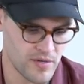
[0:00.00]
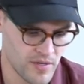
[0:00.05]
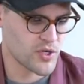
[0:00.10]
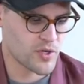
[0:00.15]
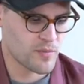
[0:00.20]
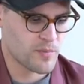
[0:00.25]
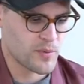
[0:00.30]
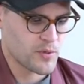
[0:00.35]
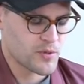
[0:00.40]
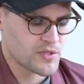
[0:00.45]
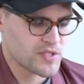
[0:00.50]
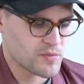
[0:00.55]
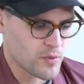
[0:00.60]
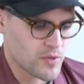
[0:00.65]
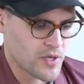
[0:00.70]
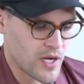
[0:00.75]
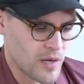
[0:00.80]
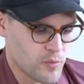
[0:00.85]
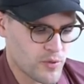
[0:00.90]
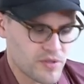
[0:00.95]
Your boots
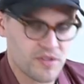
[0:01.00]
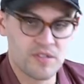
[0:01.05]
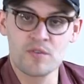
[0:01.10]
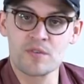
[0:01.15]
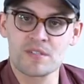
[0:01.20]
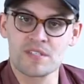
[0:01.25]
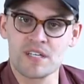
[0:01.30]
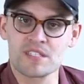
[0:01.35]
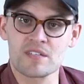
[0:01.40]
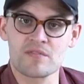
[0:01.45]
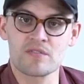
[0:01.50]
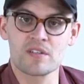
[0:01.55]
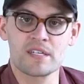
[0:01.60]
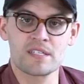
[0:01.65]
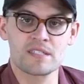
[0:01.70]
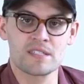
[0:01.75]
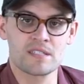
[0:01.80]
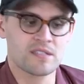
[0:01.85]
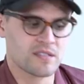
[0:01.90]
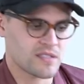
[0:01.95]
will come with two sets of
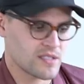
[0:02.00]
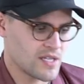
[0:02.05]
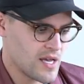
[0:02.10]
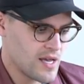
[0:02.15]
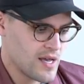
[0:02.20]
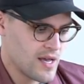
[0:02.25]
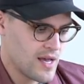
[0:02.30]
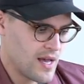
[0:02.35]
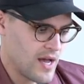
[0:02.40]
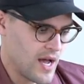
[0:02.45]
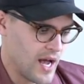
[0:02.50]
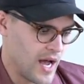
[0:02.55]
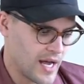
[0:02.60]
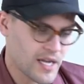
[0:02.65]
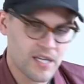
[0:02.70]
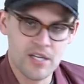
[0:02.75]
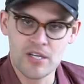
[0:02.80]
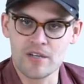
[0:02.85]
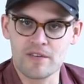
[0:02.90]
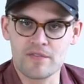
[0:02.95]
laces.
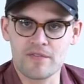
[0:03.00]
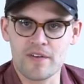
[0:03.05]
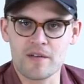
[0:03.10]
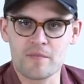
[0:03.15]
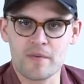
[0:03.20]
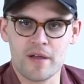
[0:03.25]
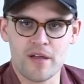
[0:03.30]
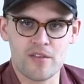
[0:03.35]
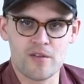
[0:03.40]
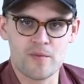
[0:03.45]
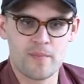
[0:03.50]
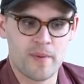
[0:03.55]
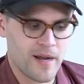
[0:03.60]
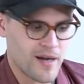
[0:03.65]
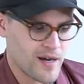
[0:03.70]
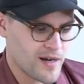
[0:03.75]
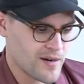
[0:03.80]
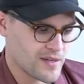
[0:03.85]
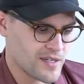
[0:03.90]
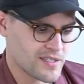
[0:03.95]
I couldn't find my other
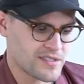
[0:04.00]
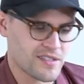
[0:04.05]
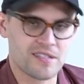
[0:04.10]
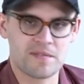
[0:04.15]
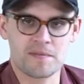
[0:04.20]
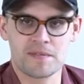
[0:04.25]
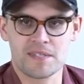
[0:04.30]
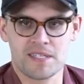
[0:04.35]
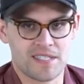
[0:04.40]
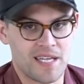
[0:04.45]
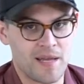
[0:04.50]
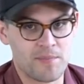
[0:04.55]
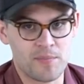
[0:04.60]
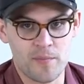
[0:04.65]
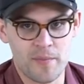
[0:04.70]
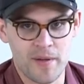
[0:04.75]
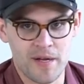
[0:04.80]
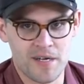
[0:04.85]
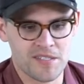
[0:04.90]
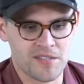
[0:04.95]
pair because this was a
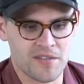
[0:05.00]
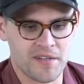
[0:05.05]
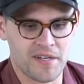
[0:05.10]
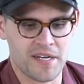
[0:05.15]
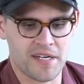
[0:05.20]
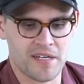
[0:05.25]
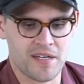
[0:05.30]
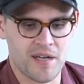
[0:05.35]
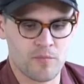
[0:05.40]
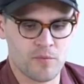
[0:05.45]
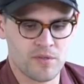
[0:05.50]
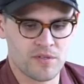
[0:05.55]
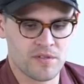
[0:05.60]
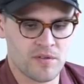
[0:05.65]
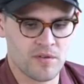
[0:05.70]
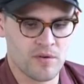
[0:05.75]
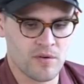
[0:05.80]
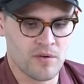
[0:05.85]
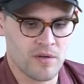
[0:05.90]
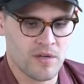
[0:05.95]
sample pair so they didn't come with
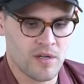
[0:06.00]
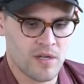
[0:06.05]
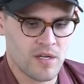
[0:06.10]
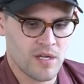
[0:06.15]
two.